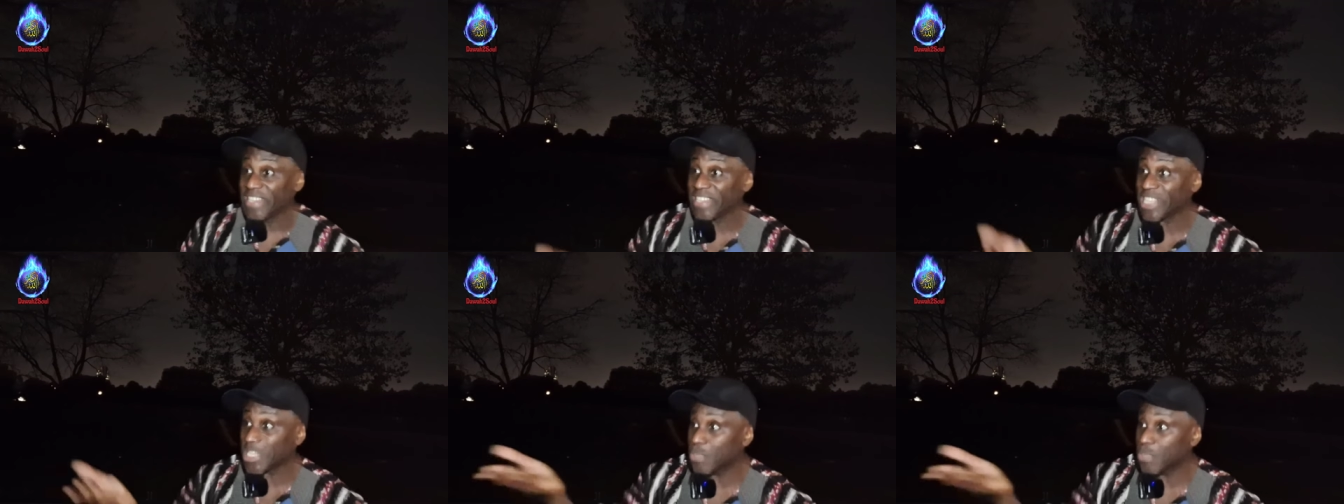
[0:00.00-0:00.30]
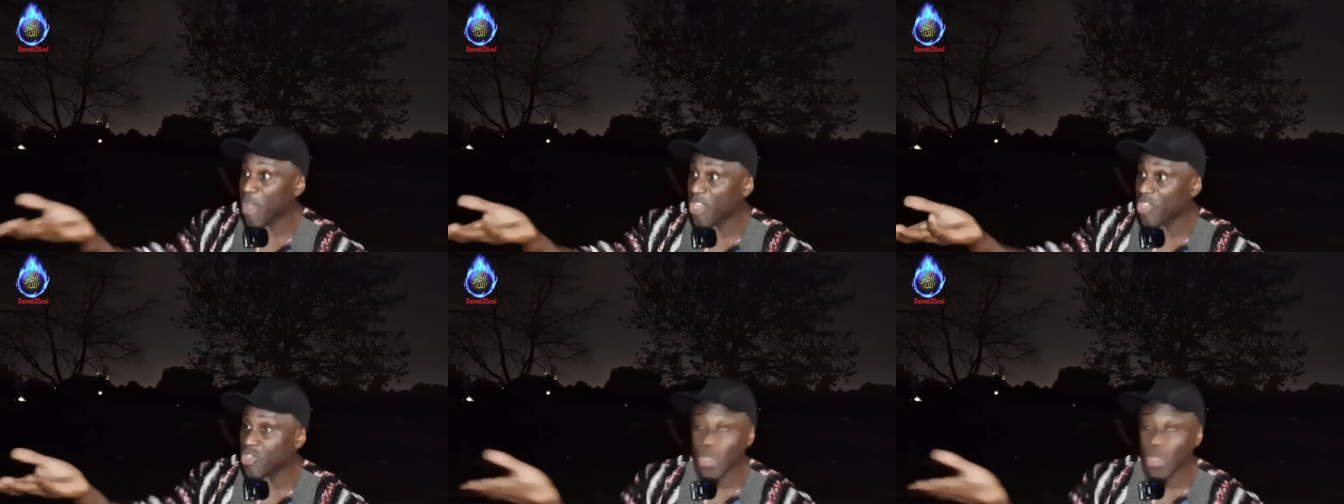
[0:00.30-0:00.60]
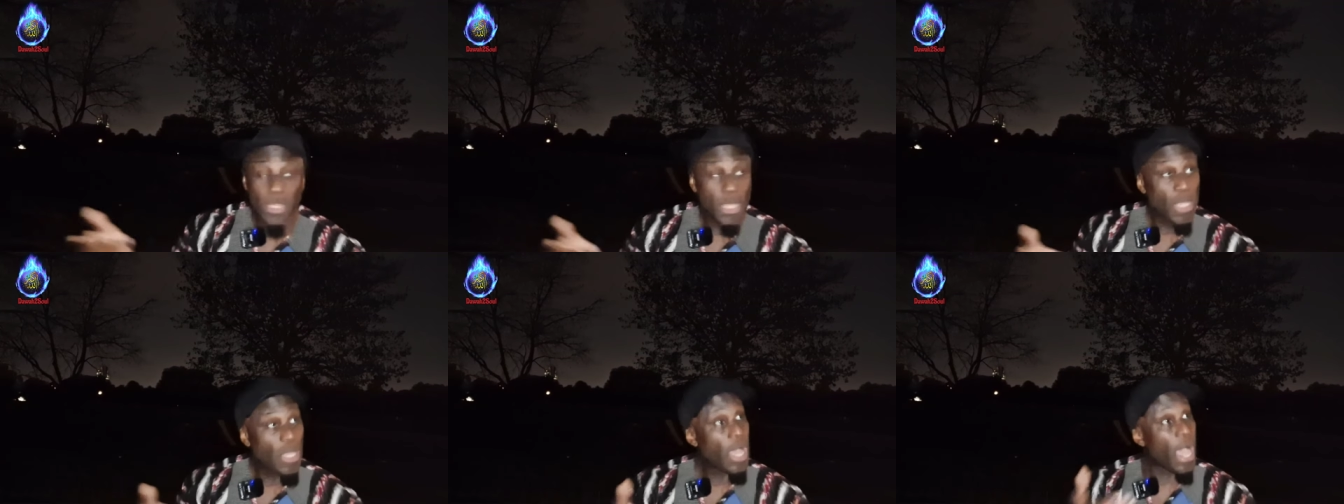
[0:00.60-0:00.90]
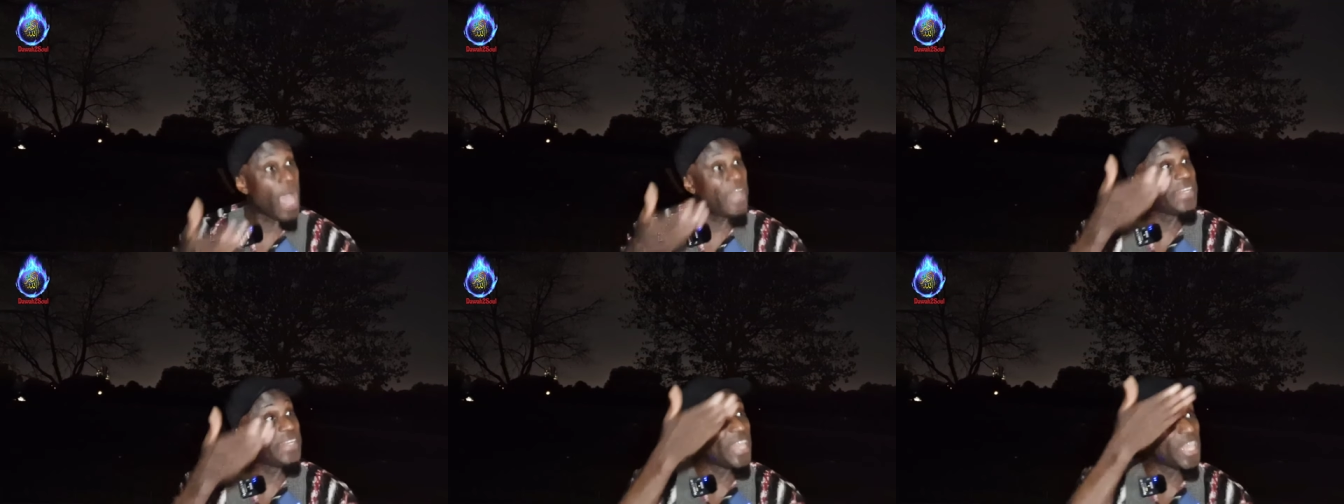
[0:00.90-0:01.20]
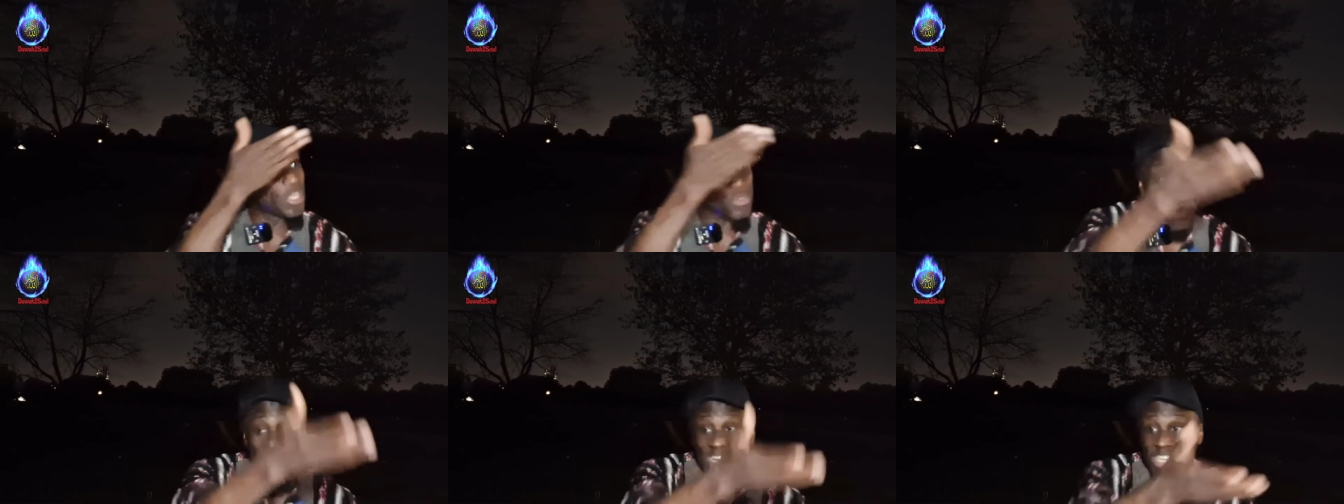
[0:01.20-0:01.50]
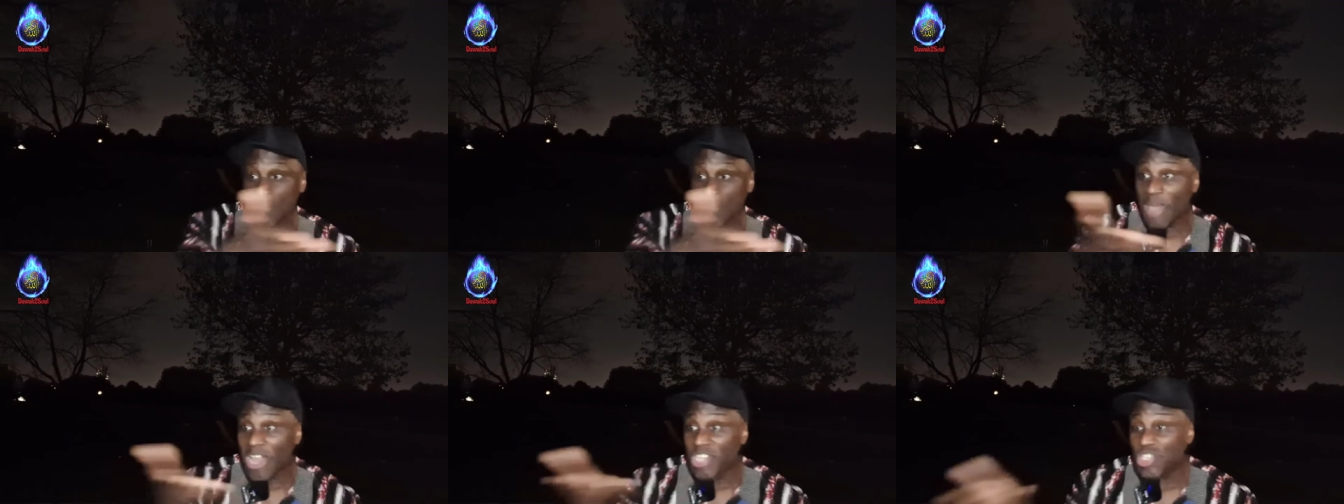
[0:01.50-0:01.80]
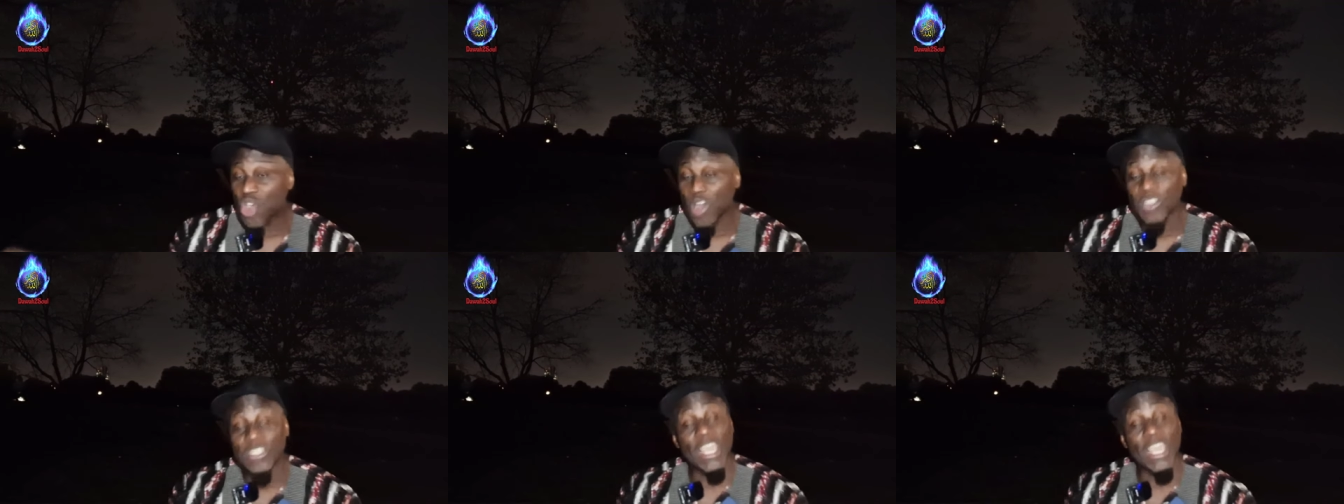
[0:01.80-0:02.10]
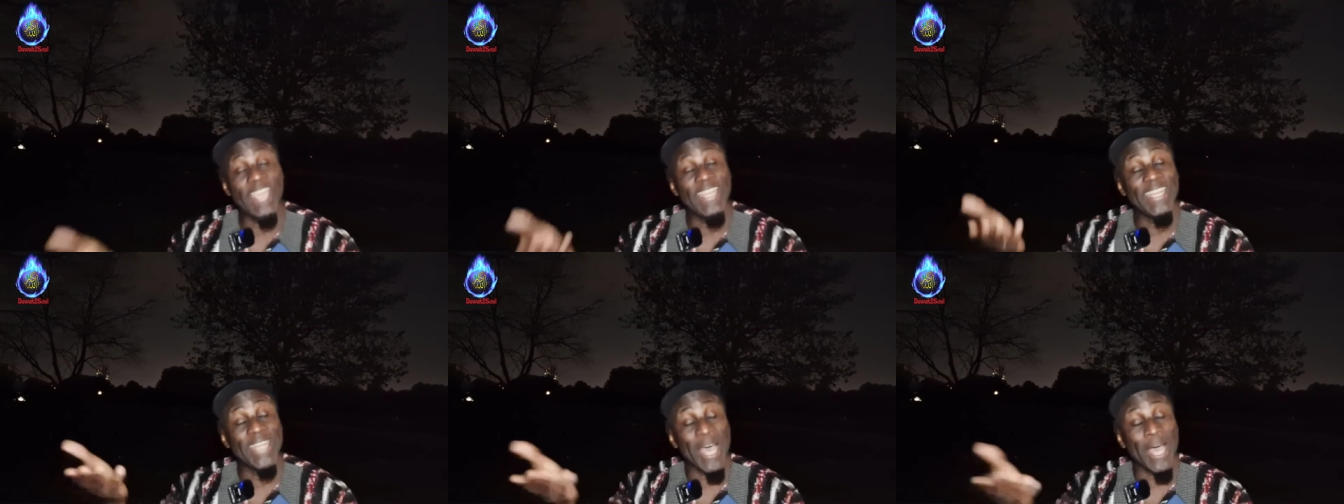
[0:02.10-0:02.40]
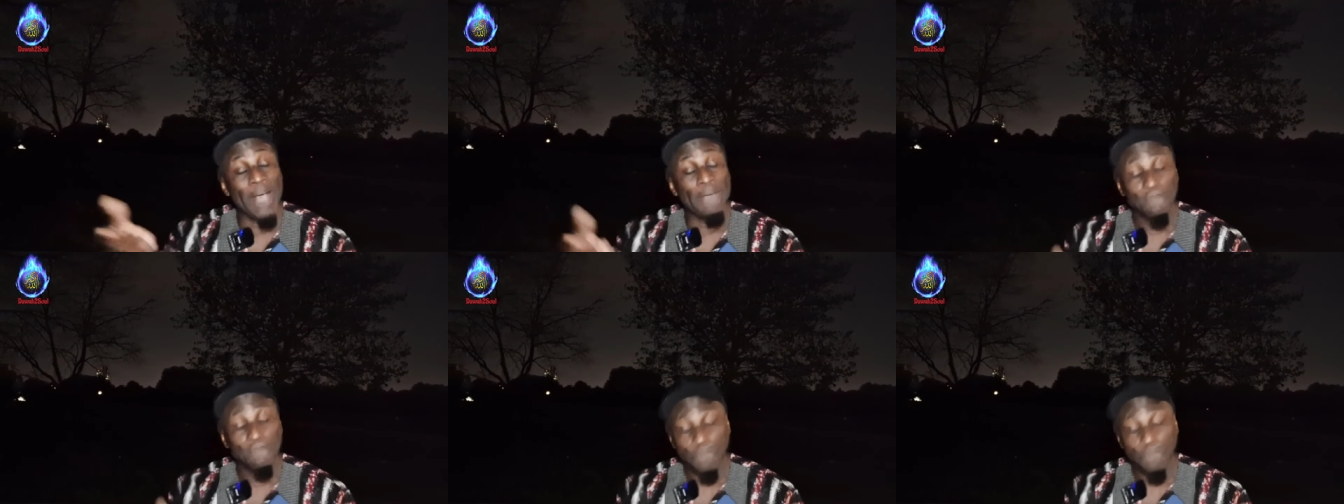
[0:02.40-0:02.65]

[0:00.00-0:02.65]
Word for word: is mentioned. And this one is mentioned in... Uh,